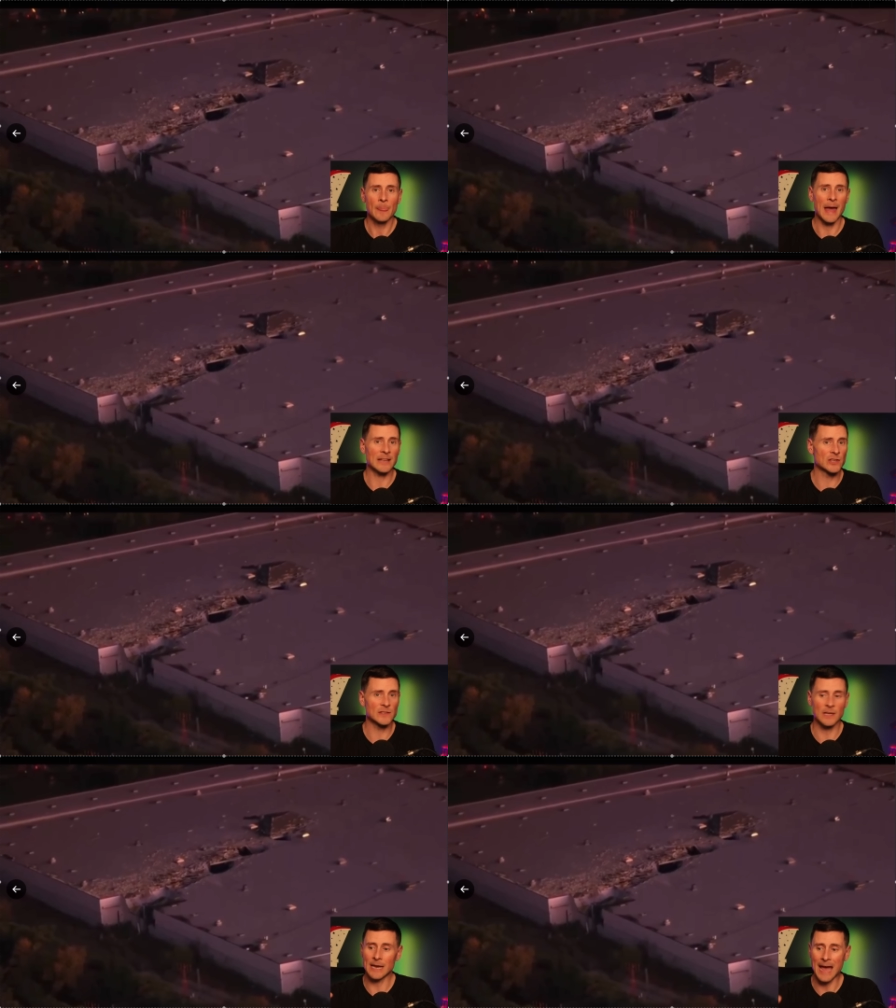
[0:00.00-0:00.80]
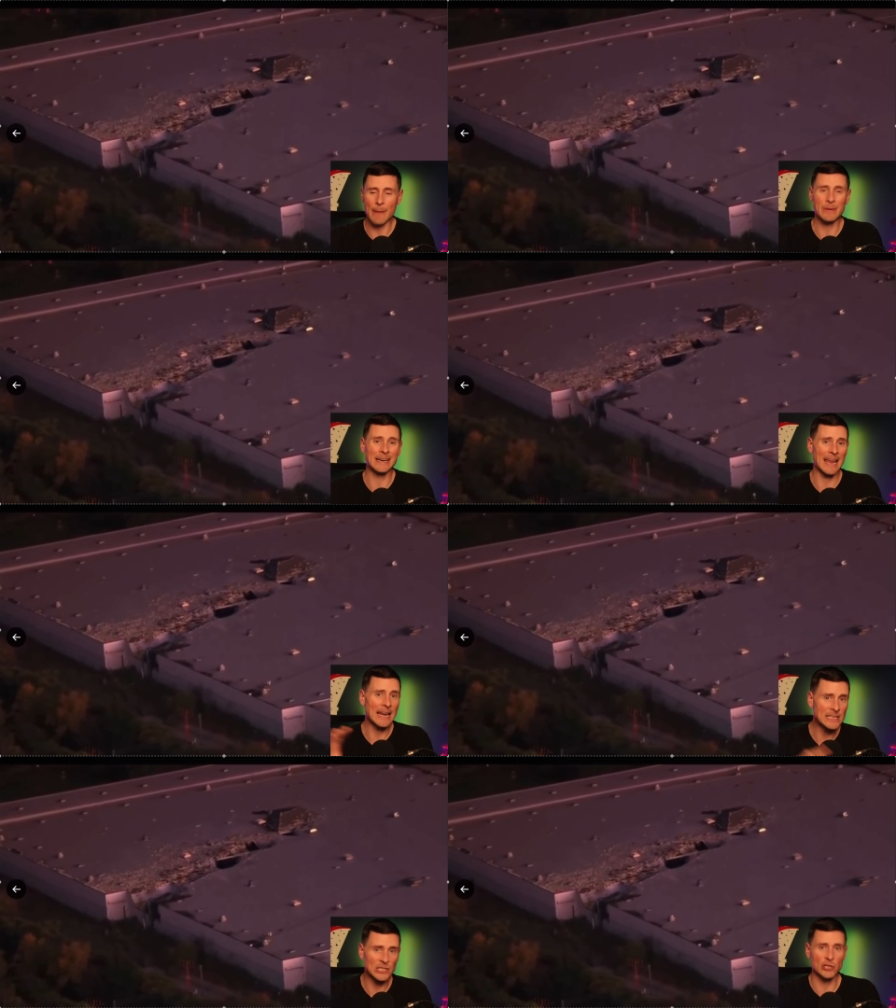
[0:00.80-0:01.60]
That's just gonna happen in
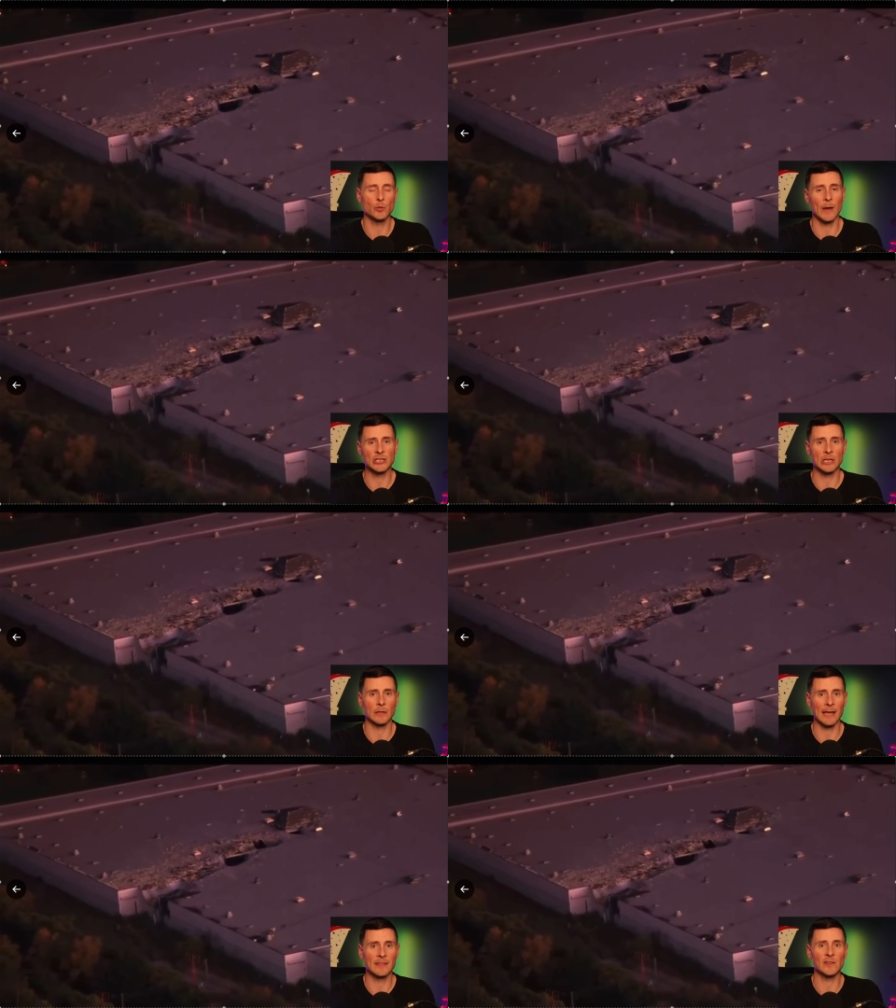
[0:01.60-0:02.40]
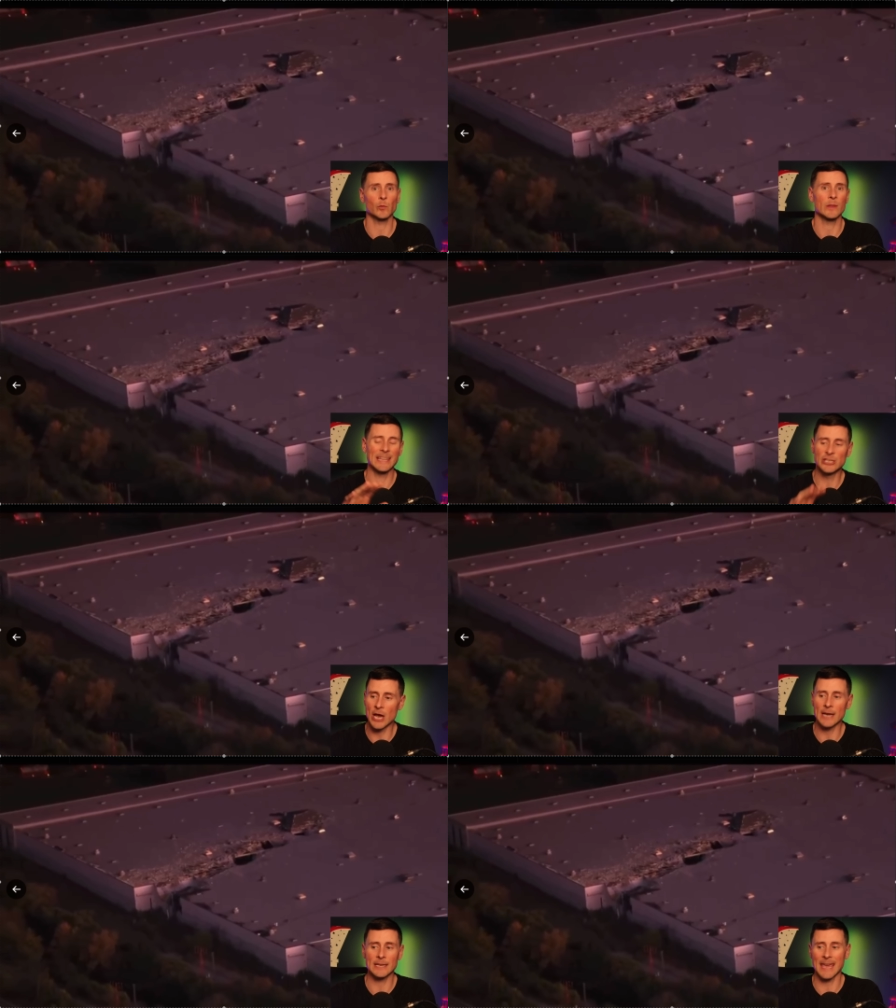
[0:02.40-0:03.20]
any situation like this where the
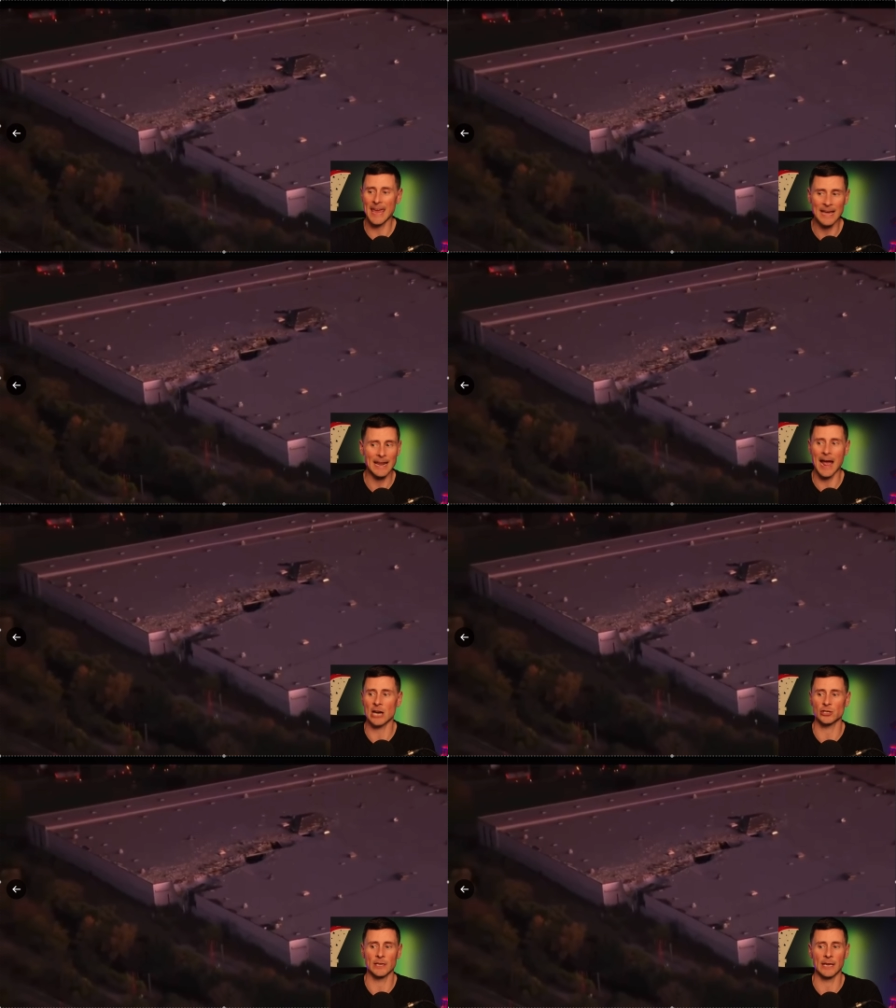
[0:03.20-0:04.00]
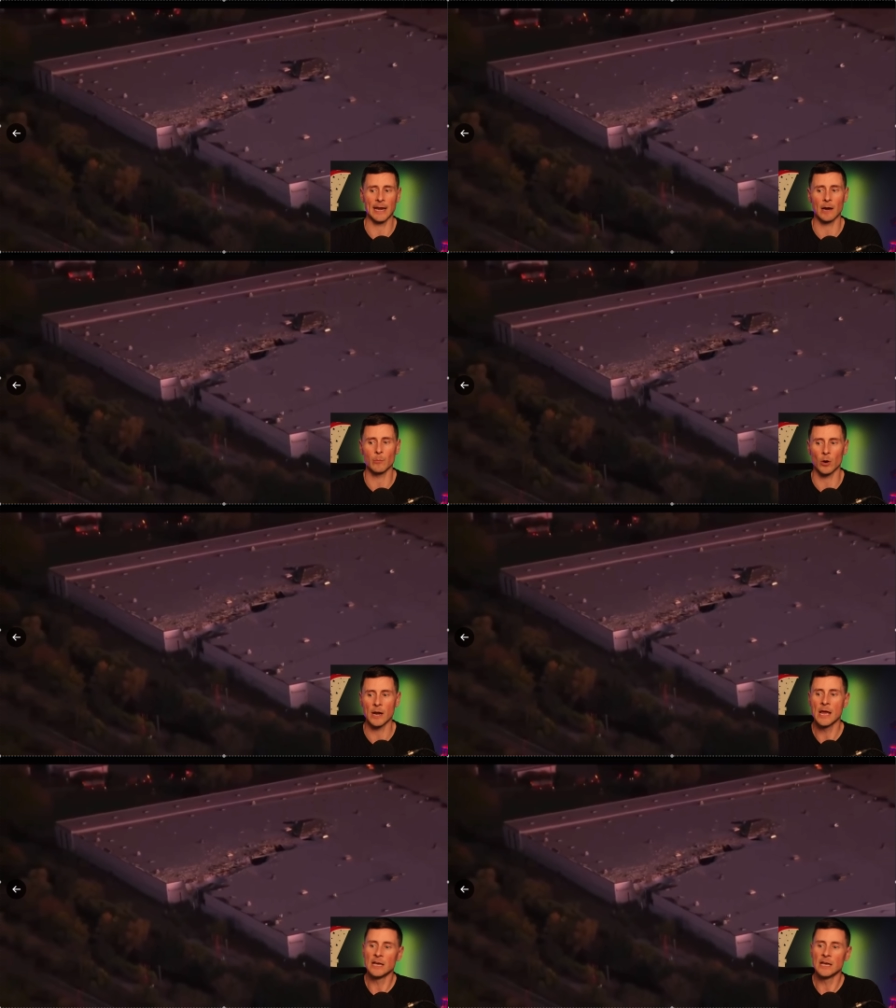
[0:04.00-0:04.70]
jet can't actually get airborne.